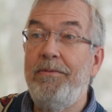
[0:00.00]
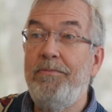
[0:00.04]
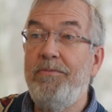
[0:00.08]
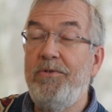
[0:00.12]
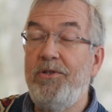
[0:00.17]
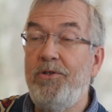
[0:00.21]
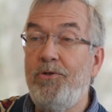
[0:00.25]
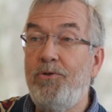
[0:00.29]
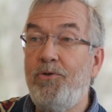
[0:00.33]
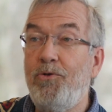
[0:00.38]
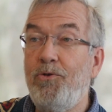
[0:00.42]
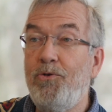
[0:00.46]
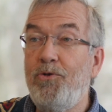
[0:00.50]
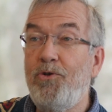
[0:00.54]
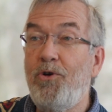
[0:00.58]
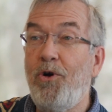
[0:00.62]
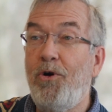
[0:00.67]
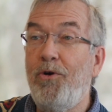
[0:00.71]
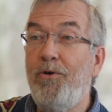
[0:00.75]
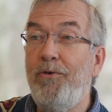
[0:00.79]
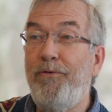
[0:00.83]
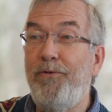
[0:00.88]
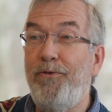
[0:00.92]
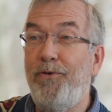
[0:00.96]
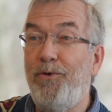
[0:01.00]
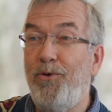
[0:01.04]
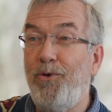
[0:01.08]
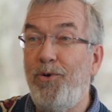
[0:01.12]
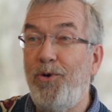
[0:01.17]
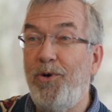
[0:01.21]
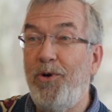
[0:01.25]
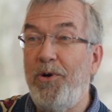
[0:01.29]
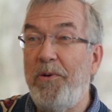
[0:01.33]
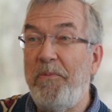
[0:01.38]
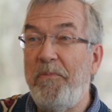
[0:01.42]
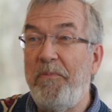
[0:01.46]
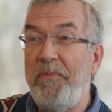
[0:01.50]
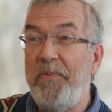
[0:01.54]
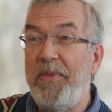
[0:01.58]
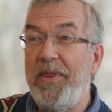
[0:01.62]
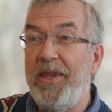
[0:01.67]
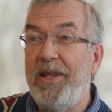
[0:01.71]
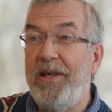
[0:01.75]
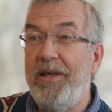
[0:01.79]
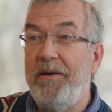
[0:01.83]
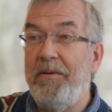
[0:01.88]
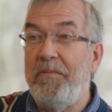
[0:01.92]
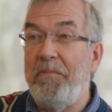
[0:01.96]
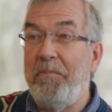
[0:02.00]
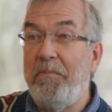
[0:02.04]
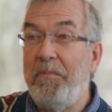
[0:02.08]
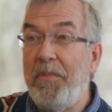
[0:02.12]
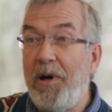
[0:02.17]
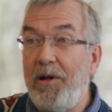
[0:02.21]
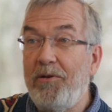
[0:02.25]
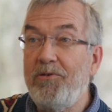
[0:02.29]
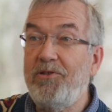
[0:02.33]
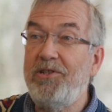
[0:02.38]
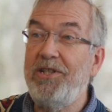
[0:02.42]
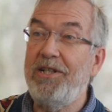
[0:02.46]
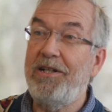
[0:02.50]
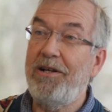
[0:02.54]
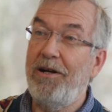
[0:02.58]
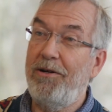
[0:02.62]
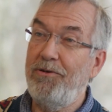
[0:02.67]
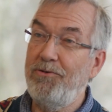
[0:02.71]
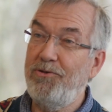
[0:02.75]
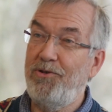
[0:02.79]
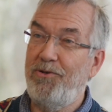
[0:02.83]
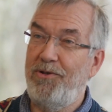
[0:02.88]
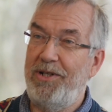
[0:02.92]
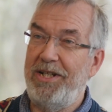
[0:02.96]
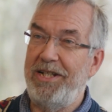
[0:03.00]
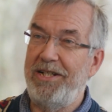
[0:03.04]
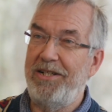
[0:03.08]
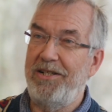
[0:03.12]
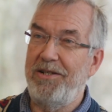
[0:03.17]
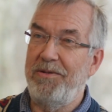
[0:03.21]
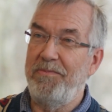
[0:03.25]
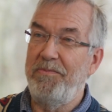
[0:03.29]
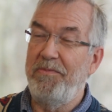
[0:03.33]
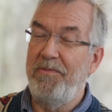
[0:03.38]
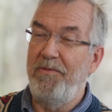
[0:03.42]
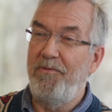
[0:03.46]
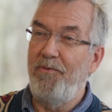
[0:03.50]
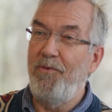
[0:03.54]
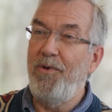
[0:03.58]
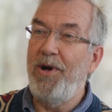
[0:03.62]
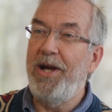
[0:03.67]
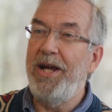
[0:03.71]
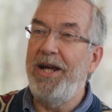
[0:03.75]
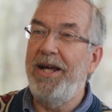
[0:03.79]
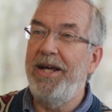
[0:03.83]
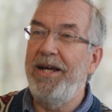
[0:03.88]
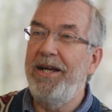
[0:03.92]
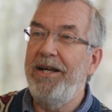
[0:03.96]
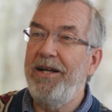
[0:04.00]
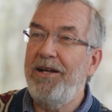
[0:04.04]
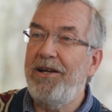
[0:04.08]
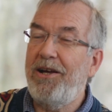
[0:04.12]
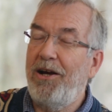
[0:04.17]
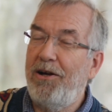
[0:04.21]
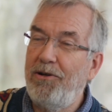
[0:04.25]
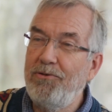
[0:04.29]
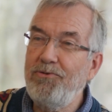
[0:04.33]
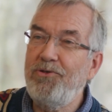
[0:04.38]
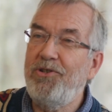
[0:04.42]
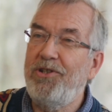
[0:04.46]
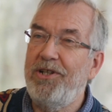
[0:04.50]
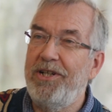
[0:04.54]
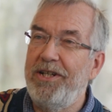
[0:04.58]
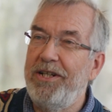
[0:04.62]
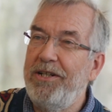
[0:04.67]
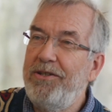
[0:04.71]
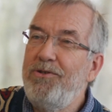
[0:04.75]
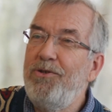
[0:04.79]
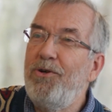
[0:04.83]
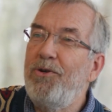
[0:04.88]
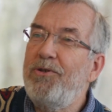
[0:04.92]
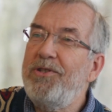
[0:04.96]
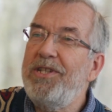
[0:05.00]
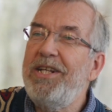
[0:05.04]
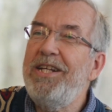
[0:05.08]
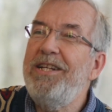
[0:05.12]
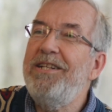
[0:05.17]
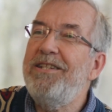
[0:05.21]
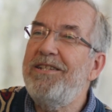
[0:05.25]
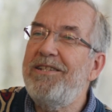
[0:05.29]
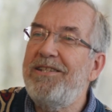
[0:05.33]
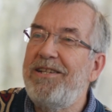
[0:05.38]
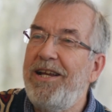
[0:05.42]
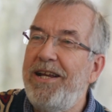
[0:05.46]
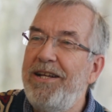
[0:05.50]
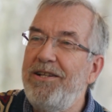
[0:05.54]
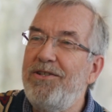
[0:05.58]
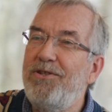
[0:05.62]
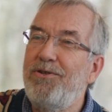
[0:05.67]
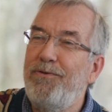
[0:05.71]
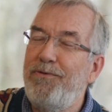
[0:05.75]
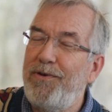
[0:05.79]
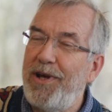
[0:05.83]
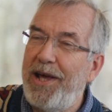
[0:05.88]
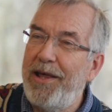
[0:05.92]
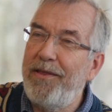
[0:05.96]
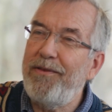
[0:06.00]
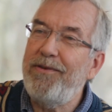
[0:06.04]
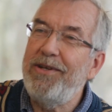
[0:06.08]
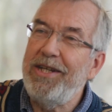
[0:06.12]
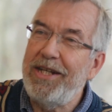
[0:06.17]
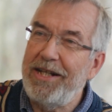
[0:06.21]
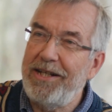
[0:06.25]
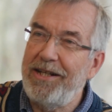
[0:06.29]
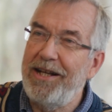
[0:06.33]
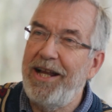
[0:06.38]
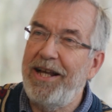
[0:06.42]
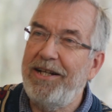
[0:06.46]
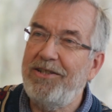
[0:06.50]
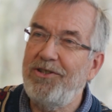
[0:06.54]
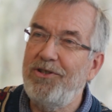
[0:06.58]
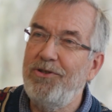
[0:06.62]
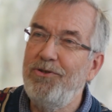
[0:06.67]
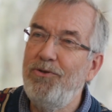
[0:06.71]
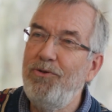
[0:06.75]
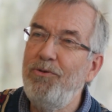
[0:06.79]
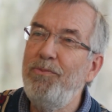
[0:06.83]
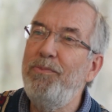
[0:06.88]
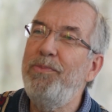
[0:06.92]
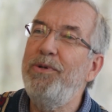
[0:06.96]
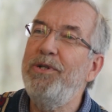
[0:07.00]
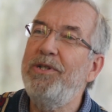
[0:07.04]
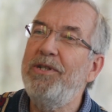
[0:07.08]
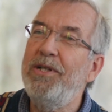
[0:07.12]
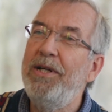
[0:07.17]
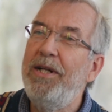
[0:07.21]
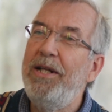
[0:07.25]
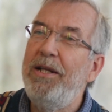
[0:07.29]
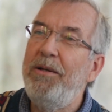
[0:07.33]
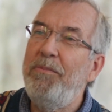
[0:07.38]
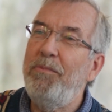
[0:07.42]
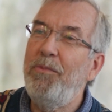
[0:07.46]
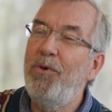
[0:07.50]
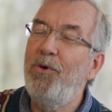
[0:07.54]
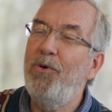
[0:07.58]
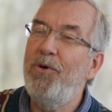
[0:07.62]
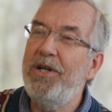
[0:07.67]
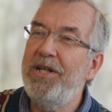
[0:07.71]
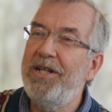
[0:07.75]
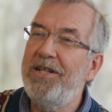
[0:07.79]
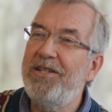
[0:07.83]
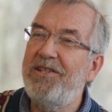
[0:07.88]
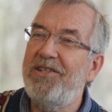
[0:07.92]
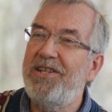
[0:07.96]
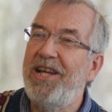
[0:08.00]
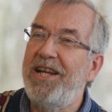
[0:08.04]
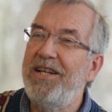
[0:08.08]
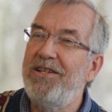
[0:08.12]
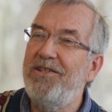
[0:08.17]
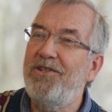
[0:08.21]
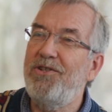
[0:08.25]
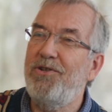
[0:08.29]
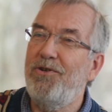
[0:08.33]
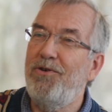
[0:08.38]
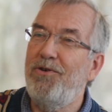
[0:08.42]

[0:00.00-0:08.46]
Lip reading: you could go for multiculturalism, where culture, not in a sense of ethnic national, but more in a sense